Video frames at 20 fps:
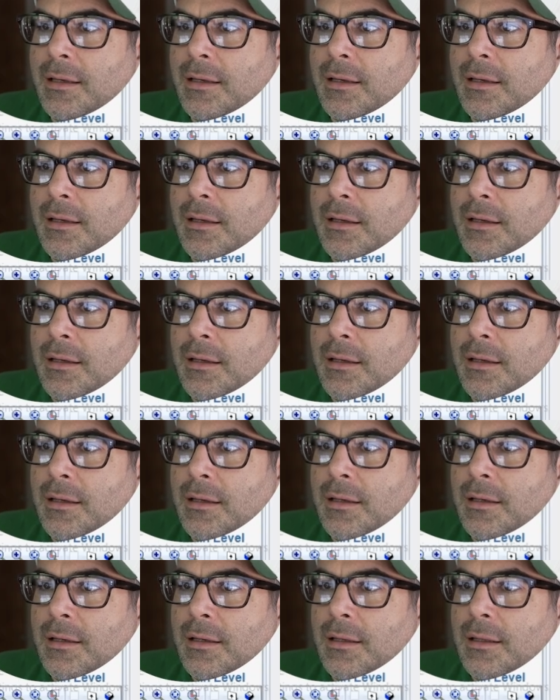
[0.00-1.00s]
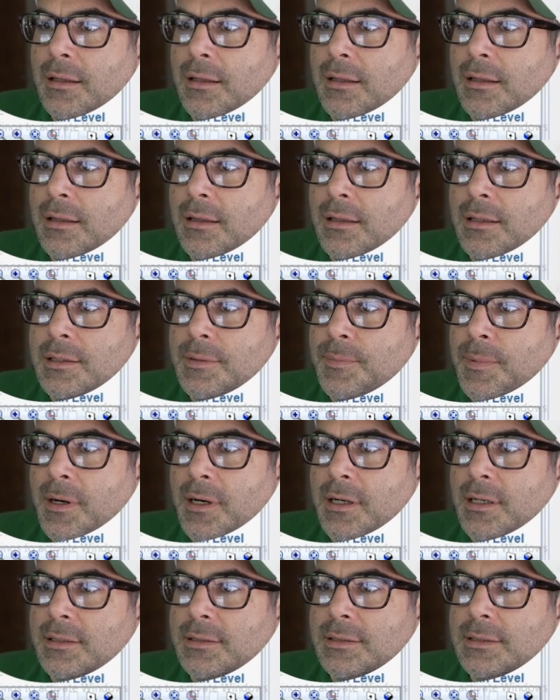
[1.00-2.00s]
Oh, this
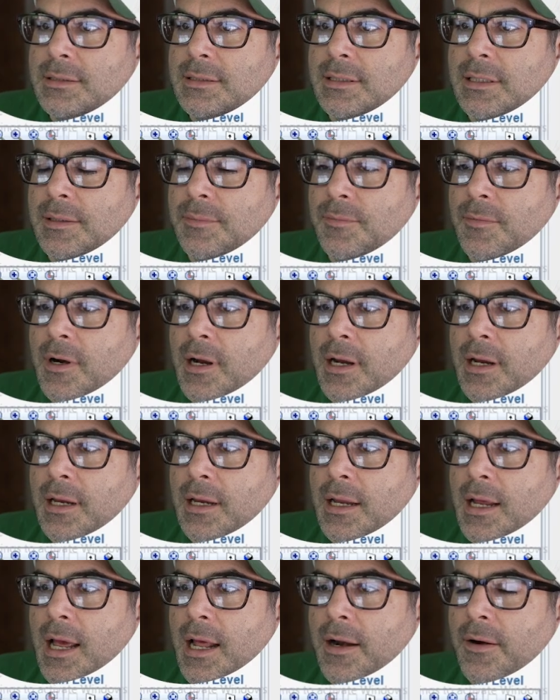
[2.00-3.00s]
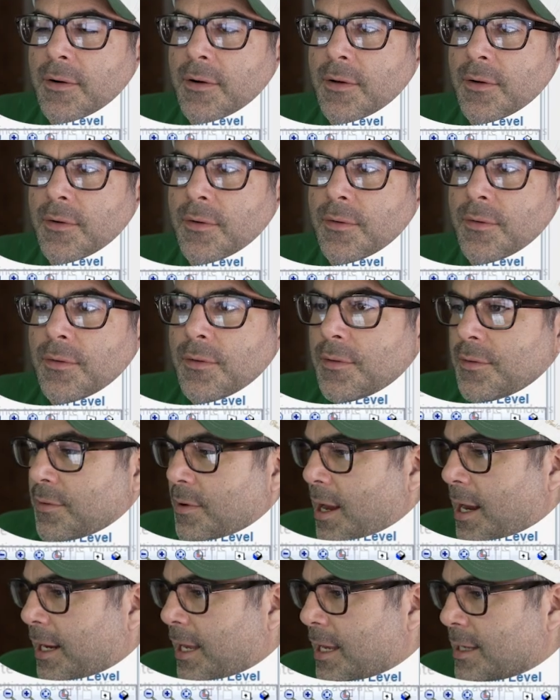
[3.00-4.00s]
part doesn't seem right. I don't know.
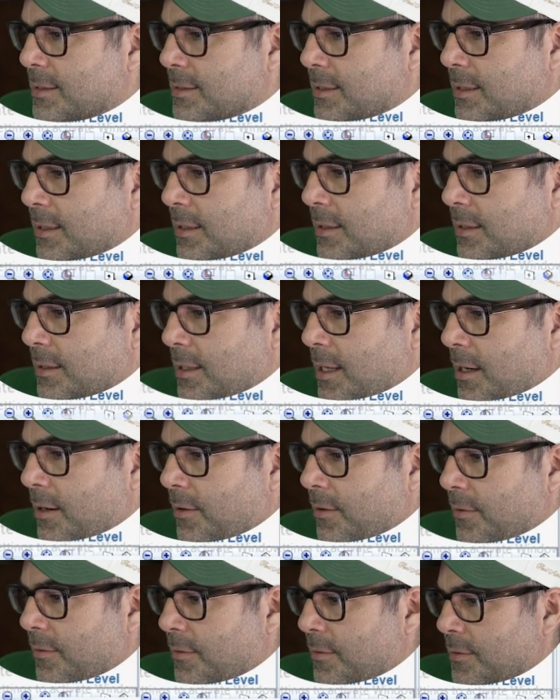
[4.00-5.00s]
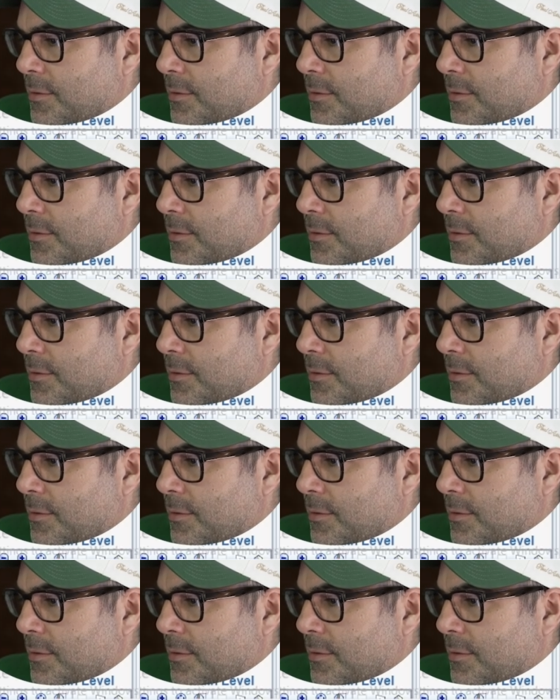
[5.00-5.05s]
I can't see it. I don't know.